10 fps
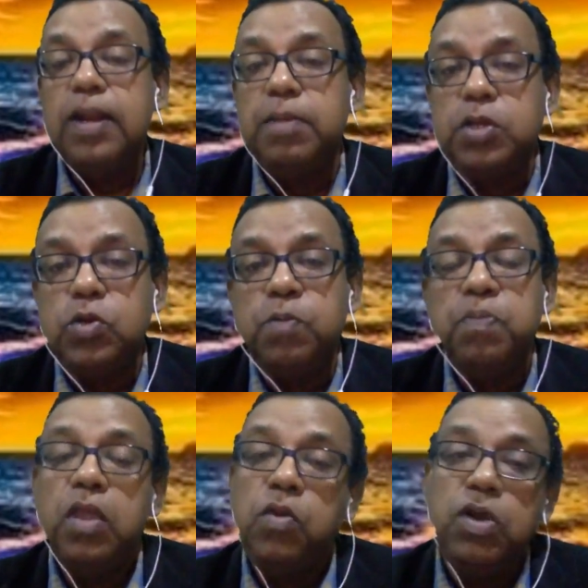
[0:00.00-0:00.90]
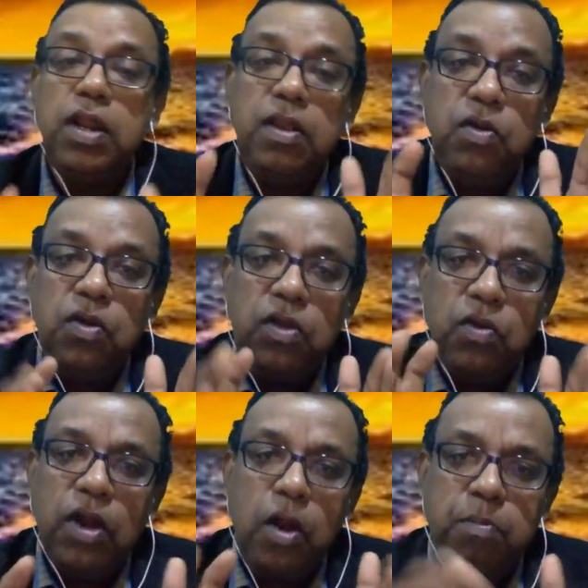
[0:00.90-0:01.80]
Number two, you did you
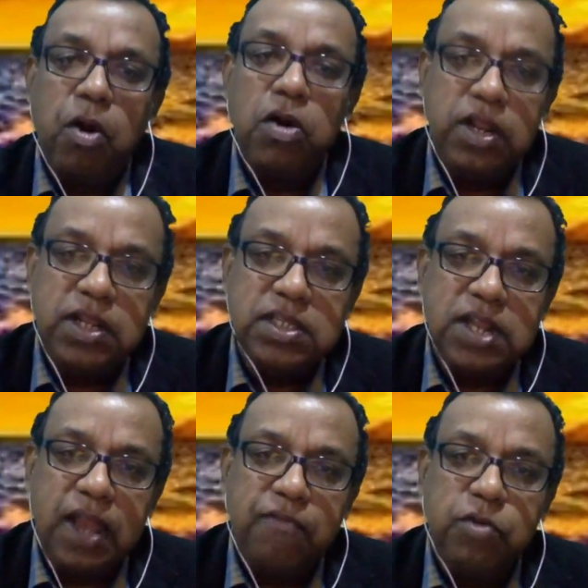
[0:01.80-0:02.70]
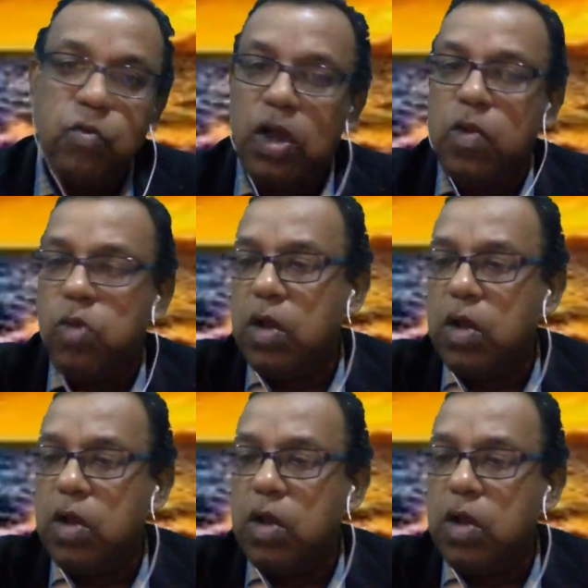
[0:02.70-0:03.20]
you are not born in this life to work,